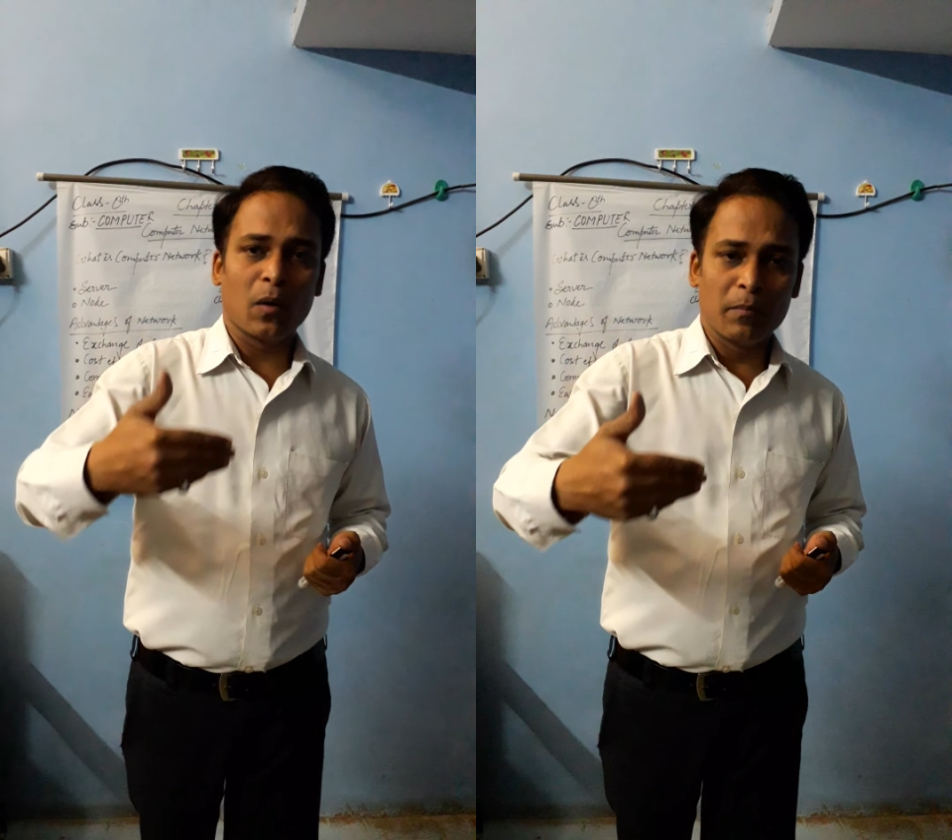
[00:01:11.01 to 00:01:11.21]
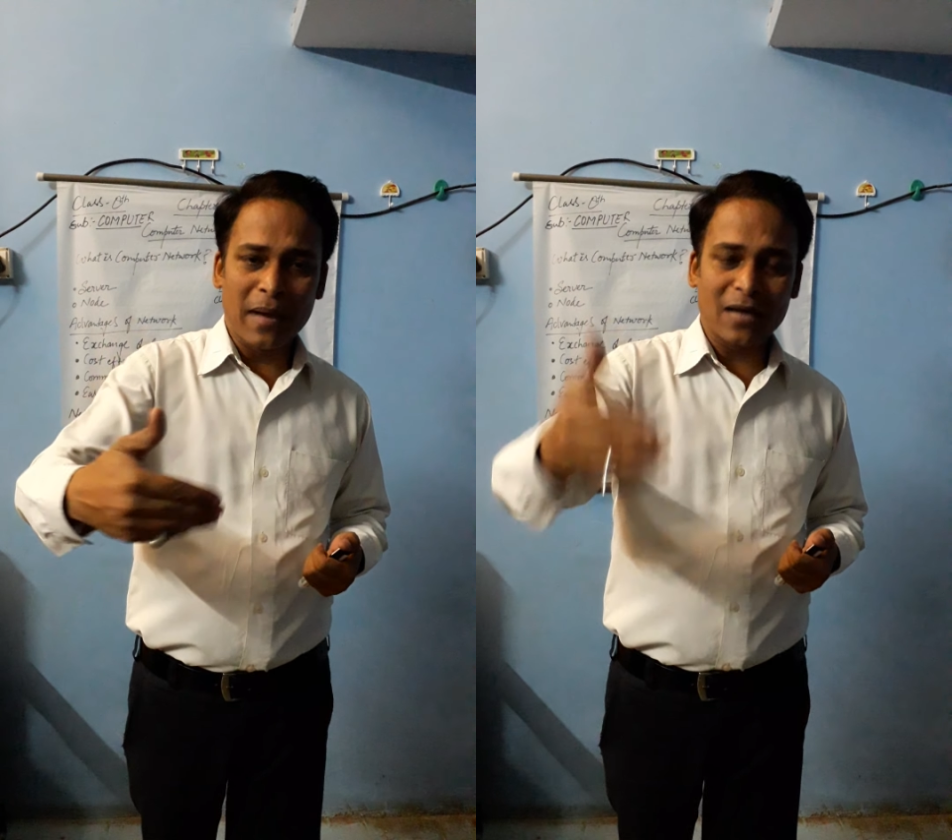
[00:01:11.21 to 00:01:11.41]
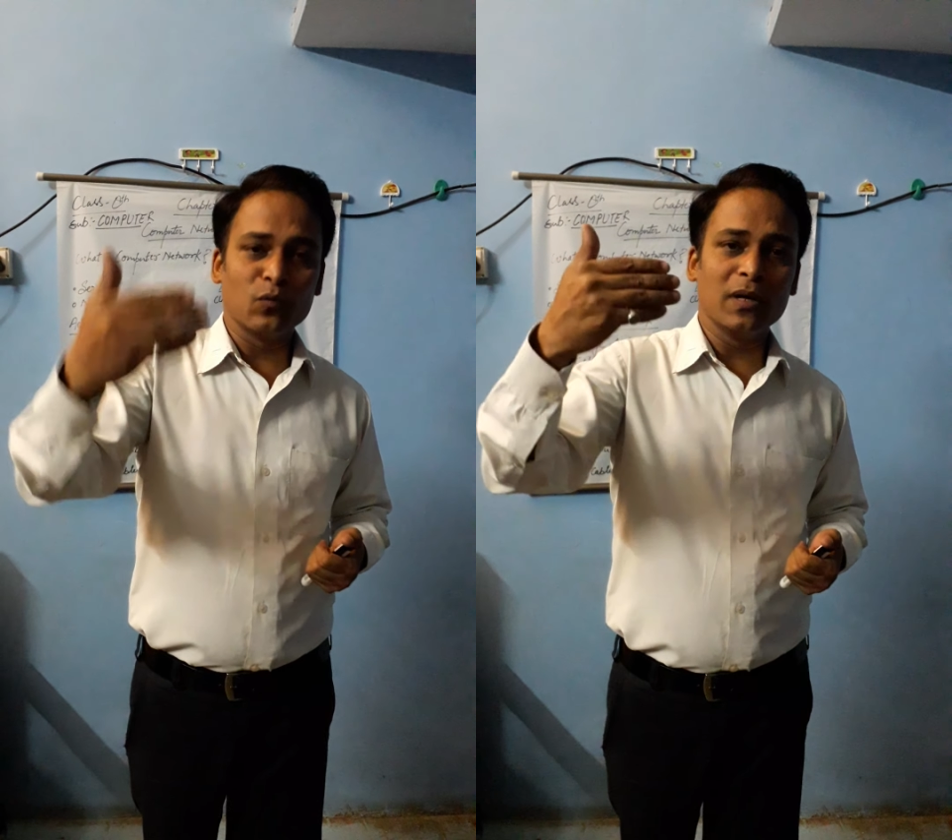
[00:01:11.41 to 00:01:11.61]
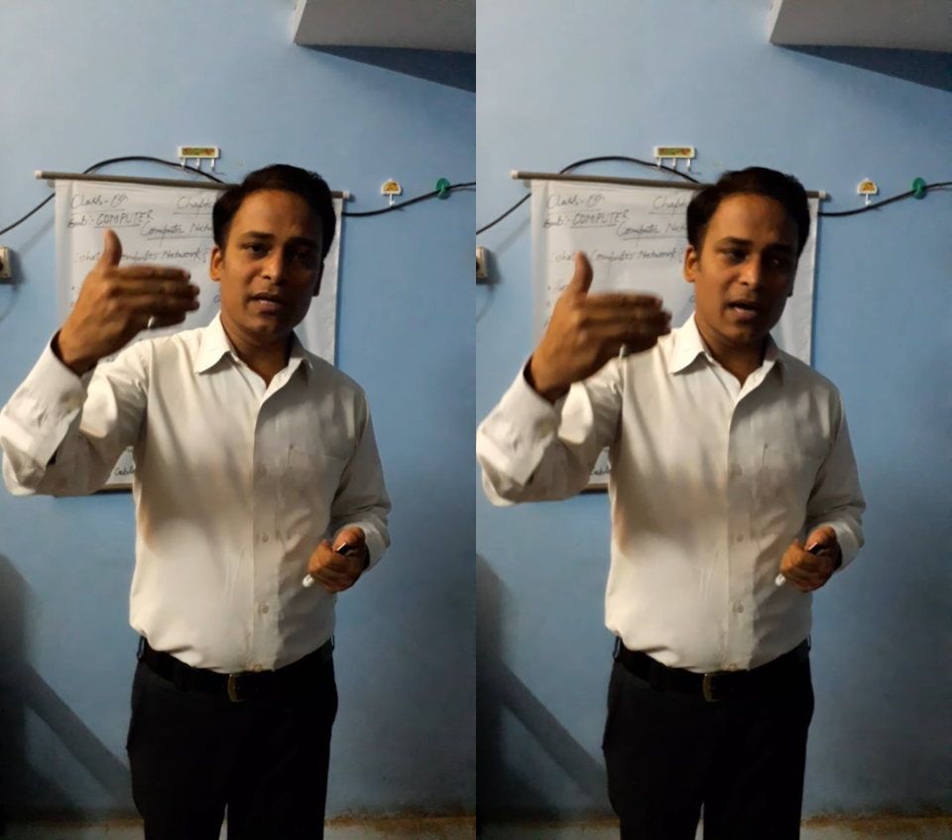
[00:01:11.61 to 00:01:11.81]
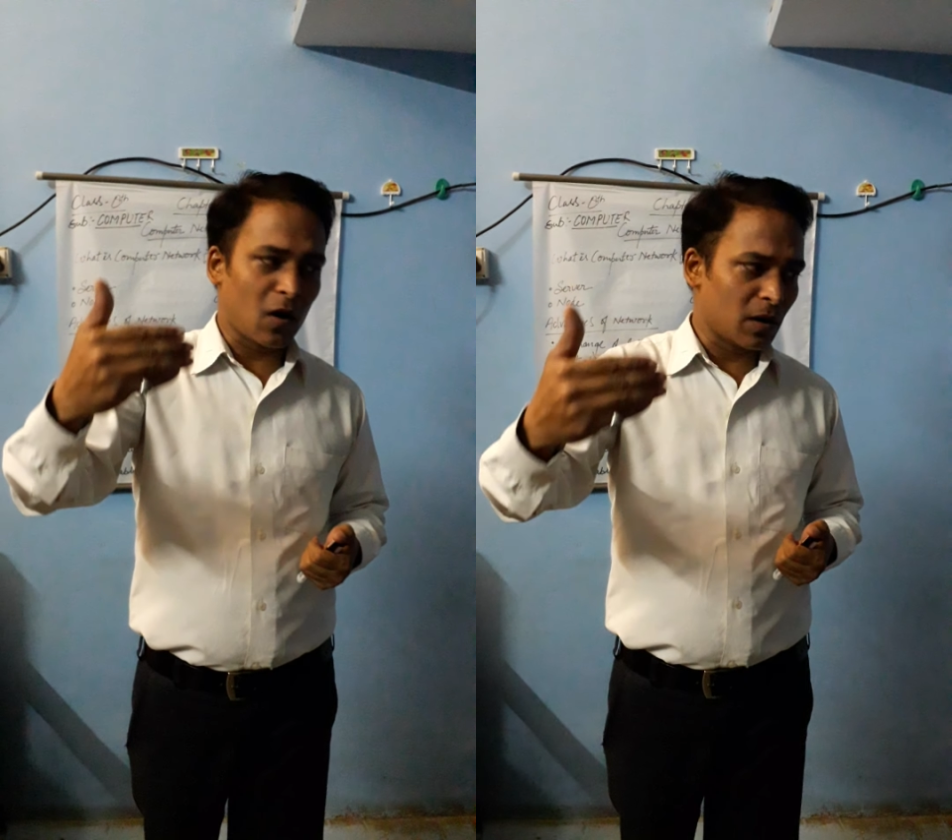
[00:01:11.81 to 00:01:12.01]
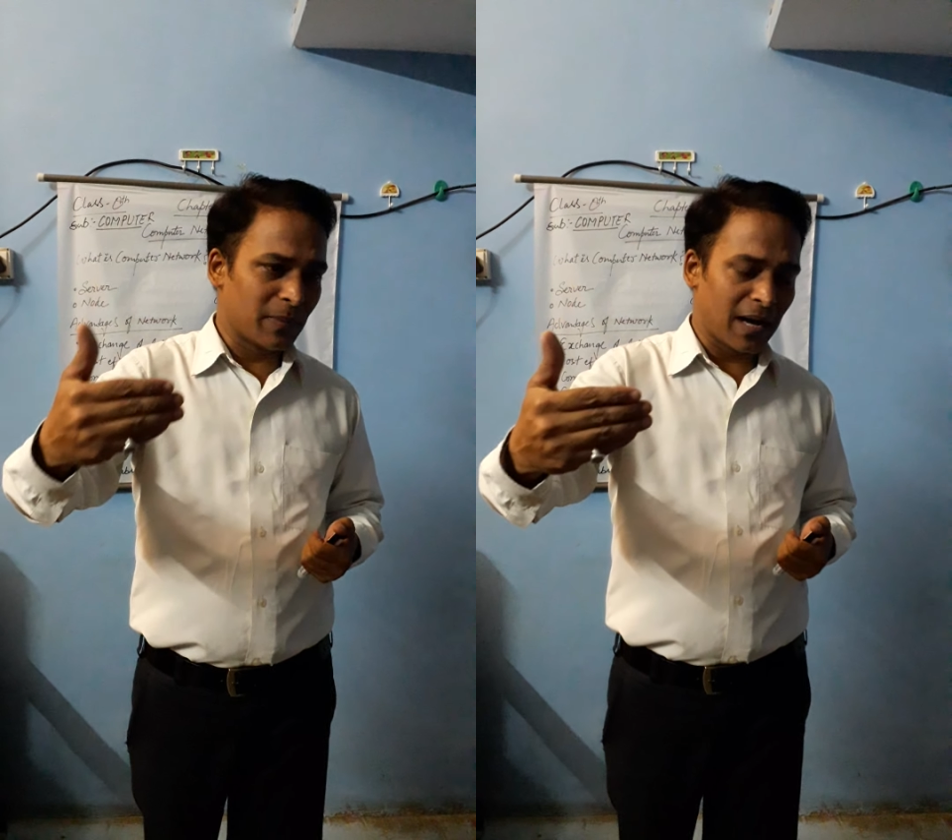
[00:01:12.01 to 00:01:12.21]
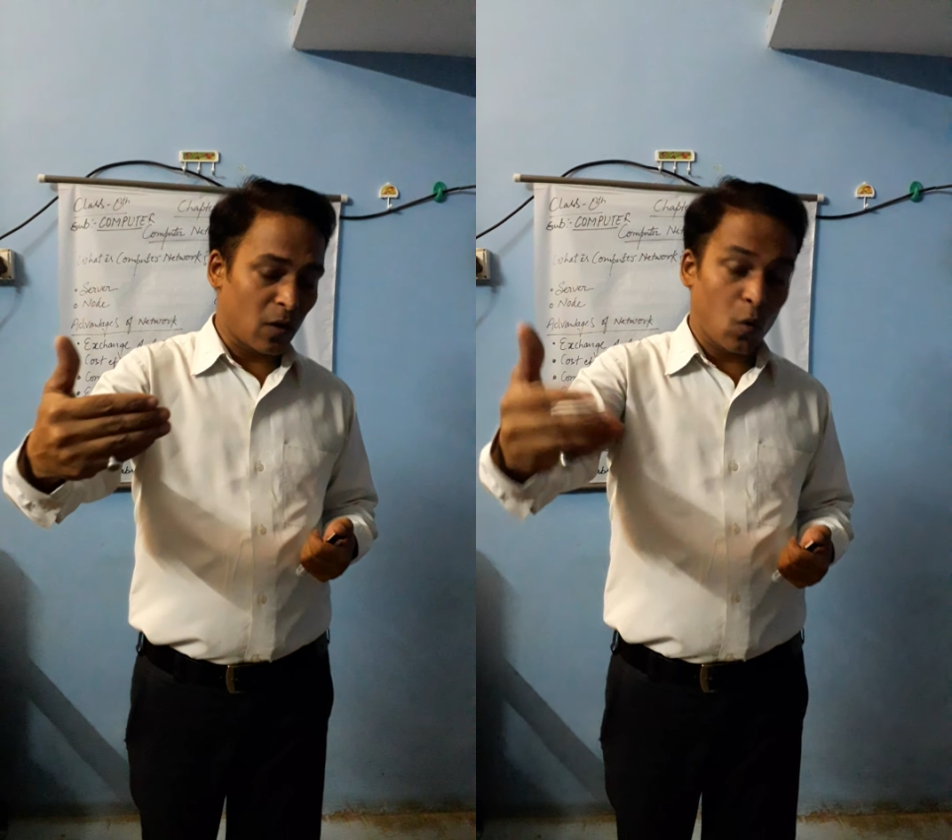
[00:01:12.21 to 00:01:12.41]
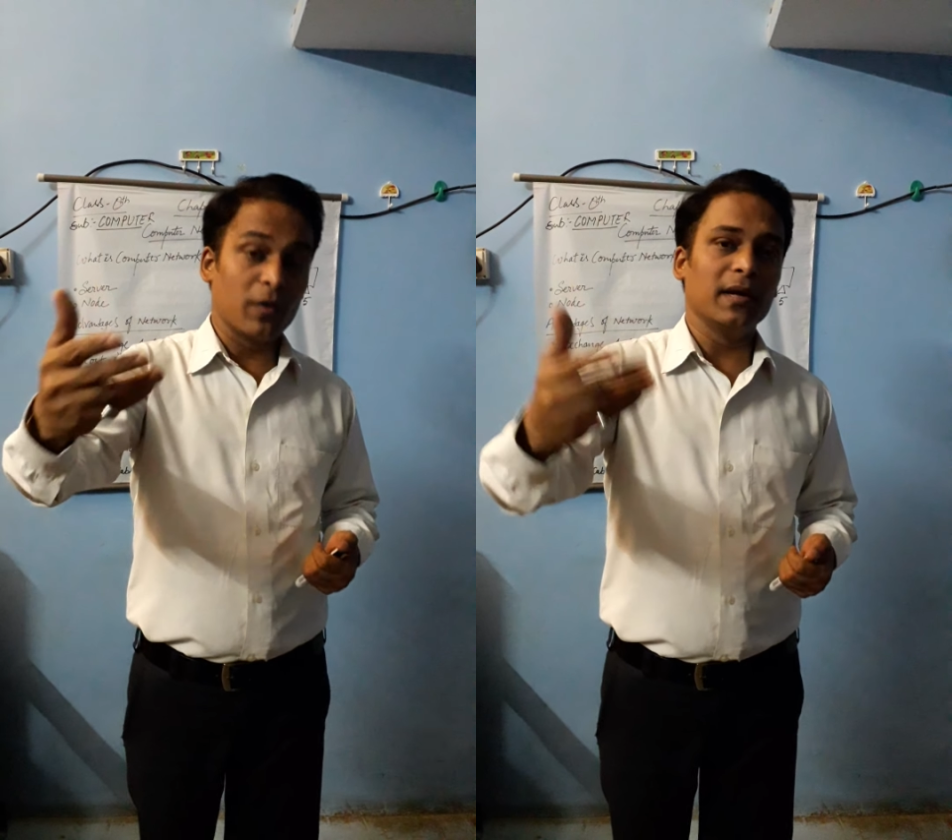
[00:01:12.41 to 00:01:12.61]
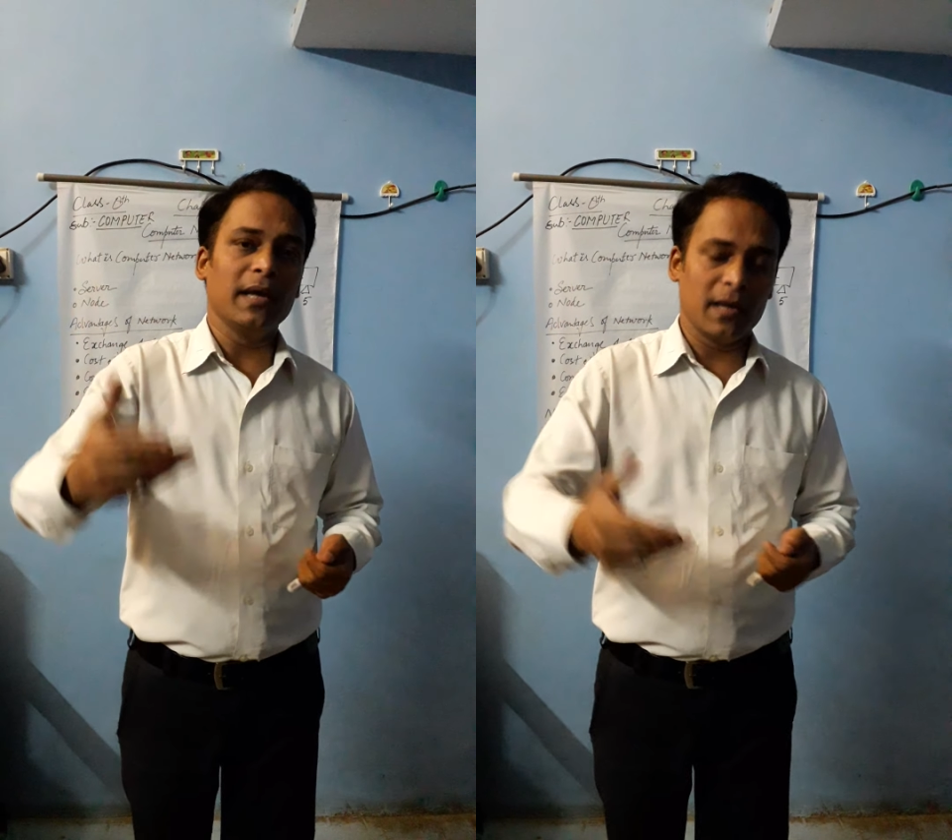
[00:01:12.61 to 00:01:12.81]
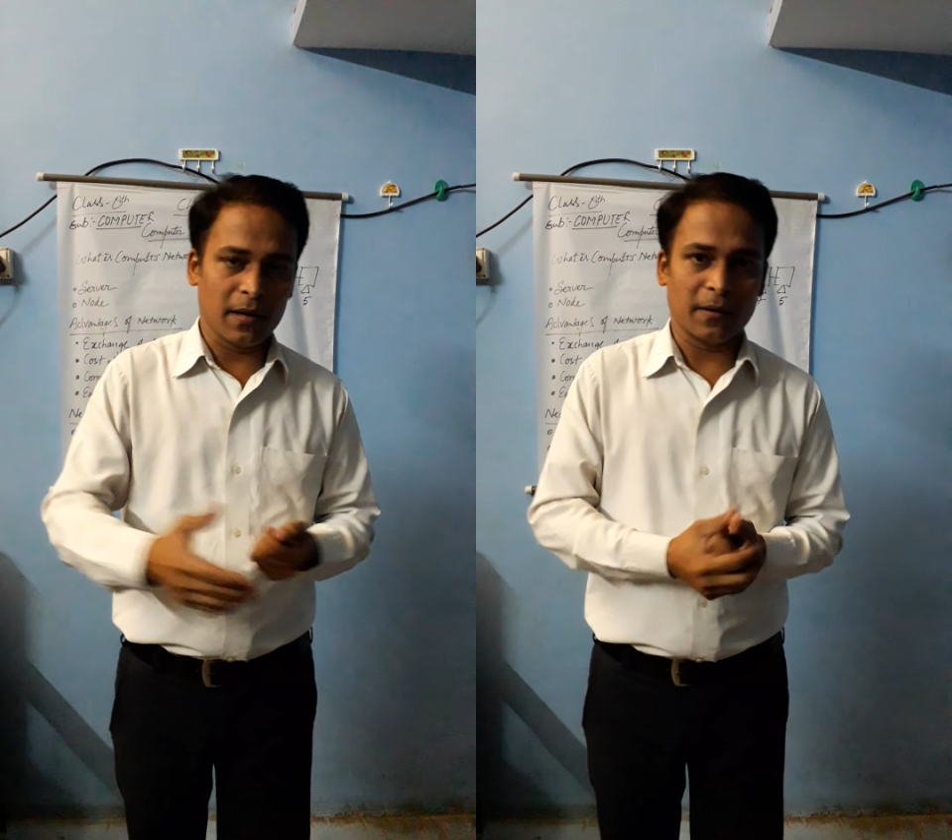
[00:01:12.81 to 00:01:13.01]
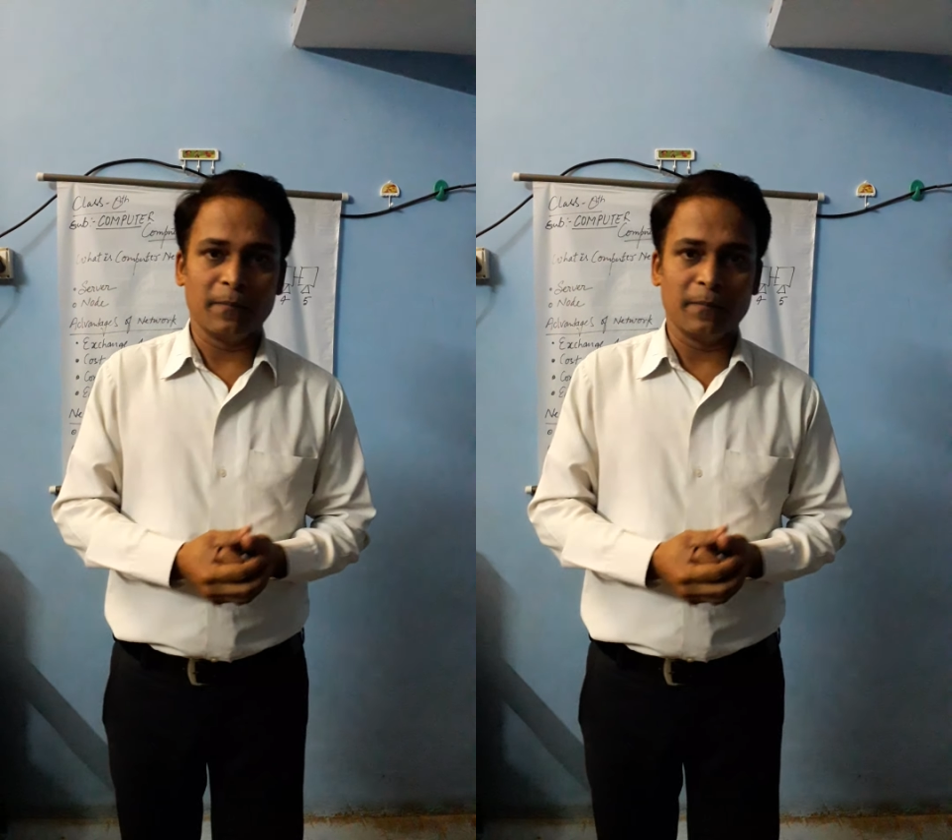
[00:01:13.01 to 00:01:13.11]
manually or by orally here.